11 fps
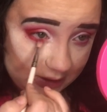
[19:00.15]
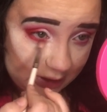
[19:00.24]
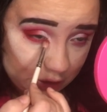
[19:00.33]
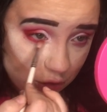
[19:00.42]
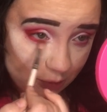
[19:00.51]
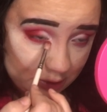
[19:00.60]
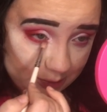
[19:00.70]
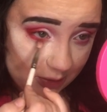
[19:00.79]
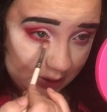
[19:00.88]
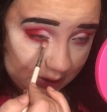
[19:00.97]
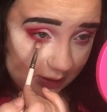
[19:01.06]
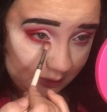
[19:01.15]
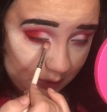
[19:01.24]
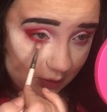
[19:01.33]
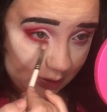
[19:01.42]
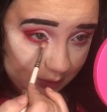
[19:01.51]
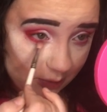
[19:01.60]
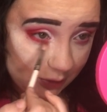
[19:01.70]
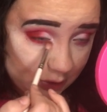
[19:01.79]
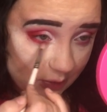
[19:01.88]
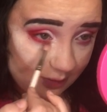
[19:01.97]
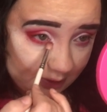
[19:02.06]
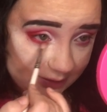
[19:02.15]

to get too much product everywhere, but we do have our